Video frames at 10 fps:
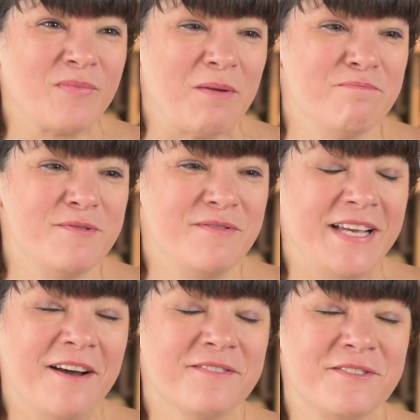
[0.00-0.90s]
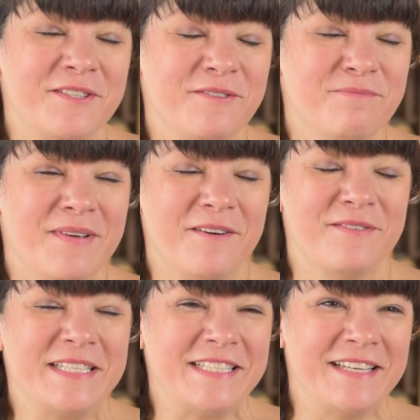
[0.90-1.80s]
movie afternoon
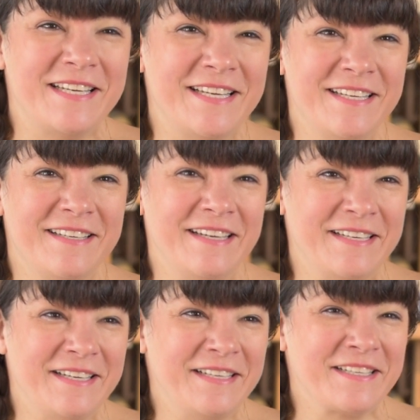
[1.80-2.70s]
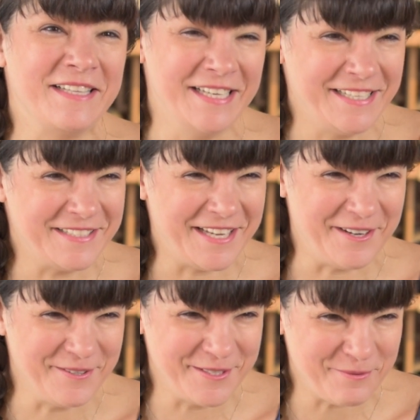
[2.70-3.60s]
every Sunday at a client's
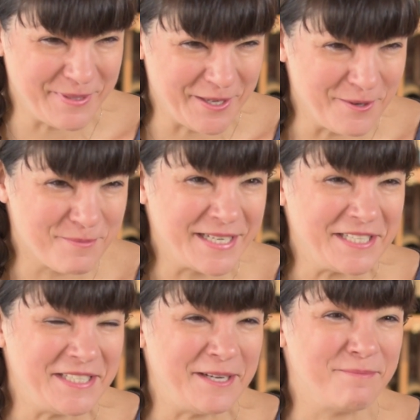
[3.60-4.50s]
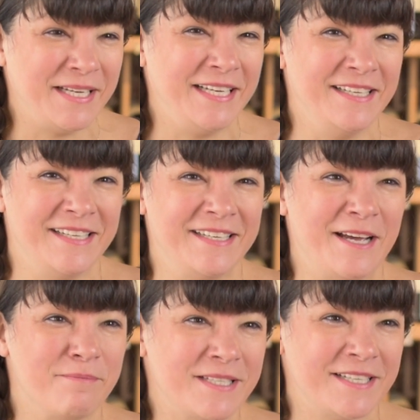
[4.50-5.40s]
house, and we all bring champagne and
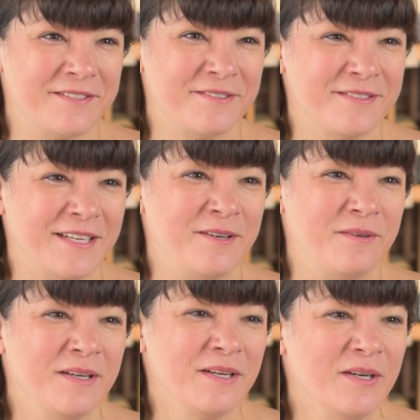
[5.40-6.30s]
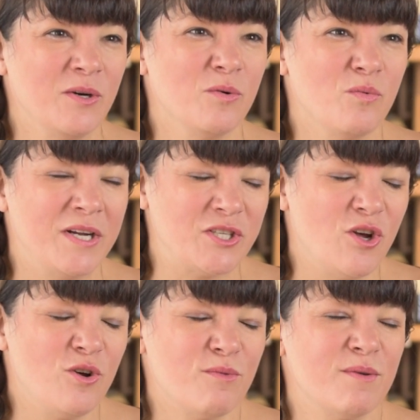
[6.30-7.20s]
appetizers and watch
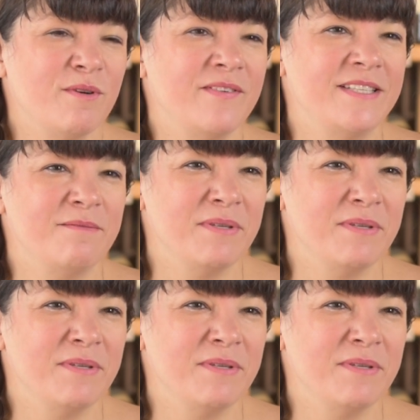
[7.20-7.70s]
Hallmark movies and